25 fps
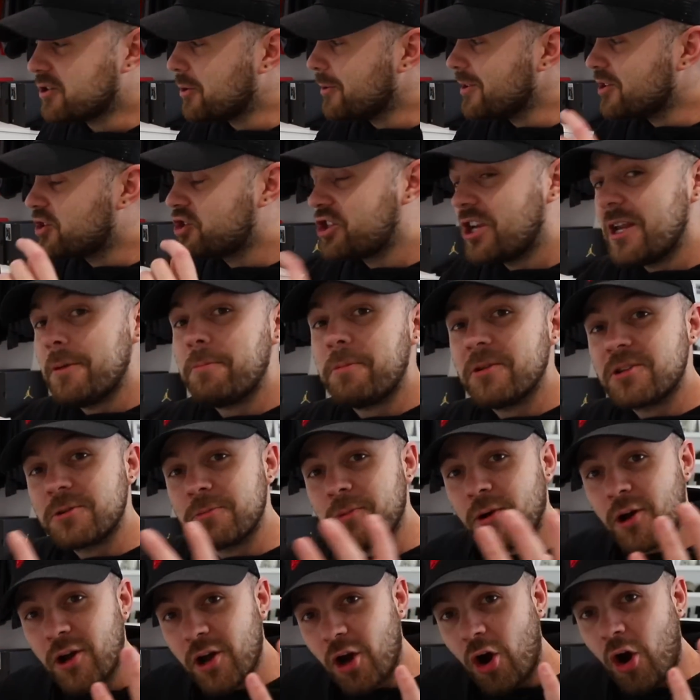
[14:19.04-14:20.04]
So it's cheaper
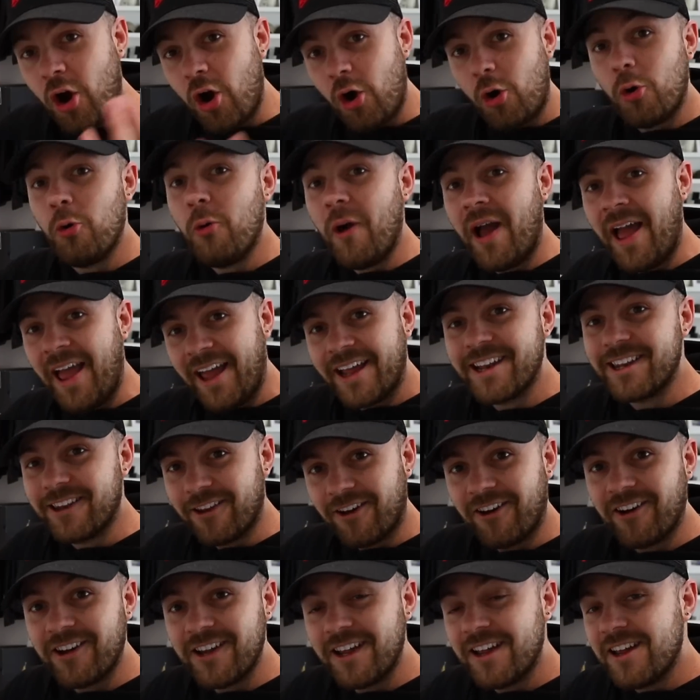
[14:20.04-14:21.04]
to buy a whole
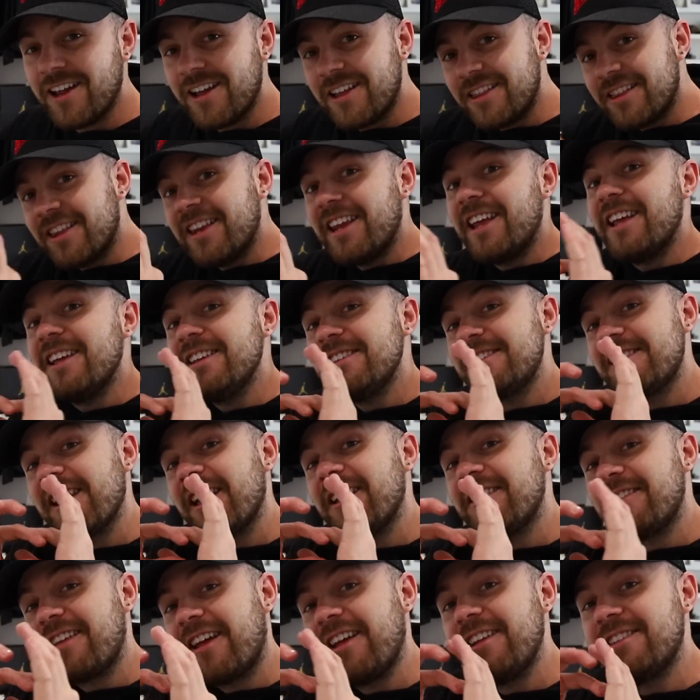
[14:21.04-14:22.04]
headlight than is
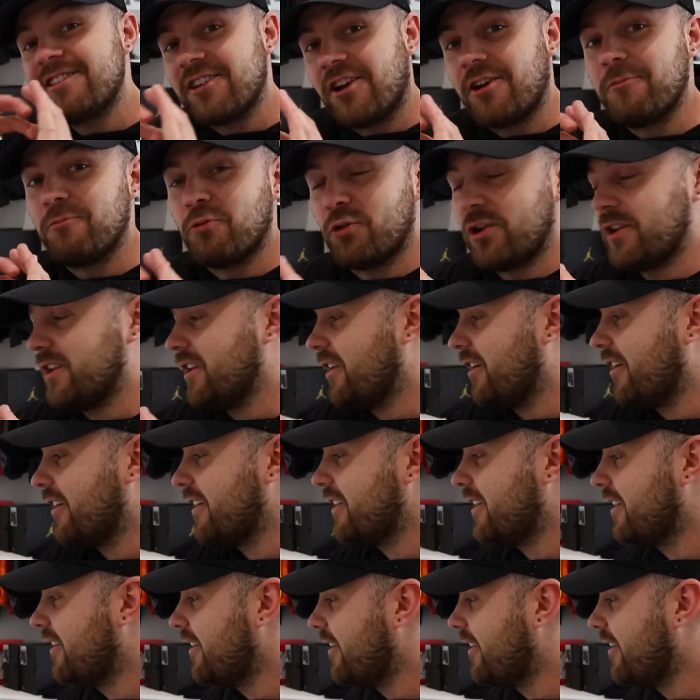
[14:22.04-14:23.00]
a daytime running light.